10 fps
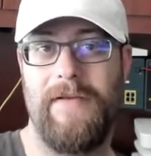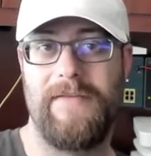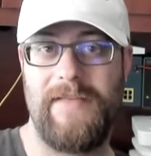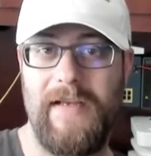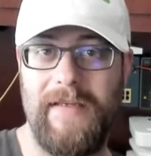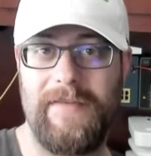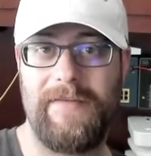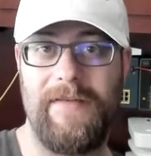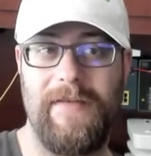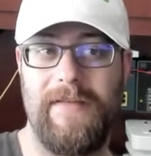
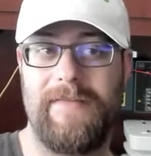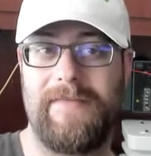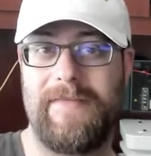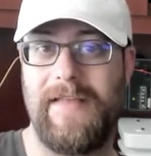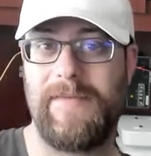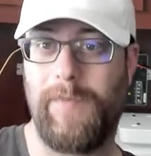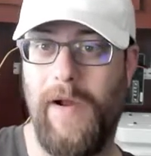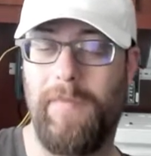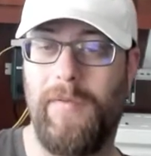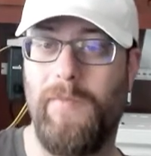Second, that's a
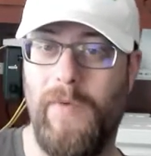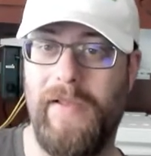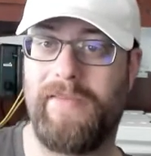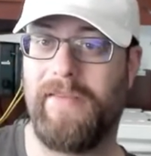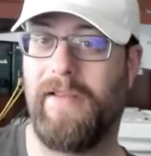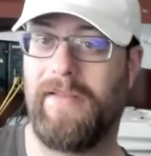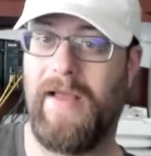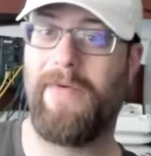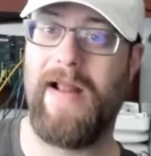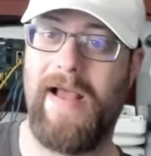problem with
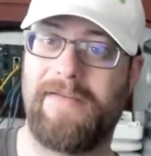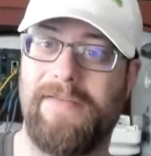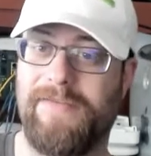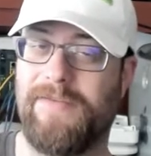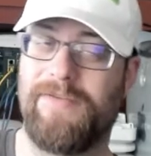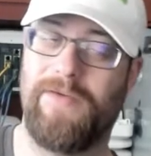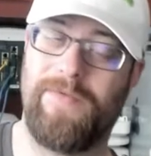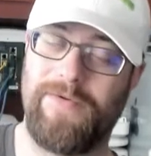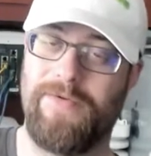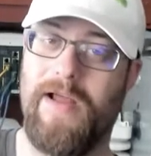allowing access to
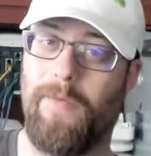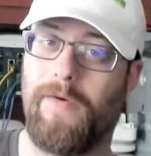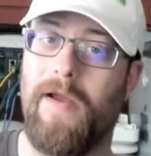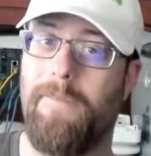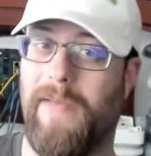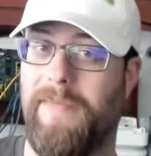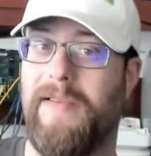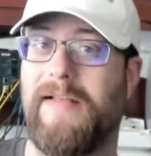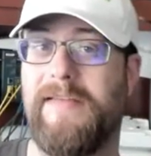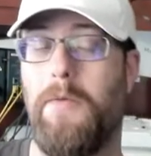stuff on your network.
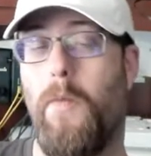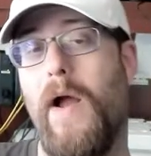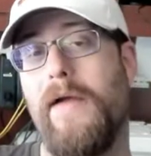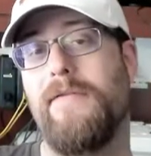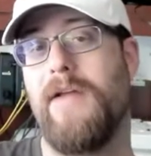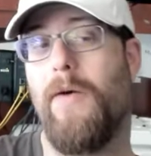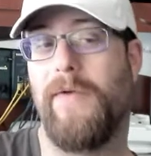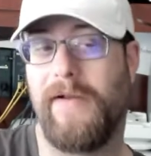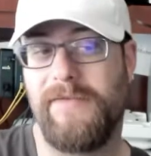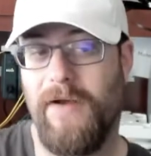Maybe that's a wired
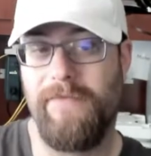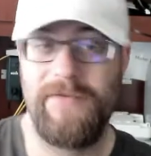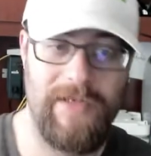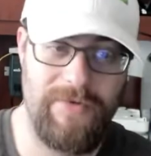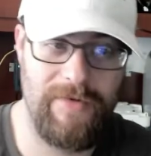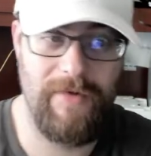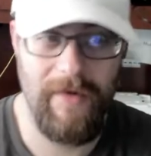.1x conversation.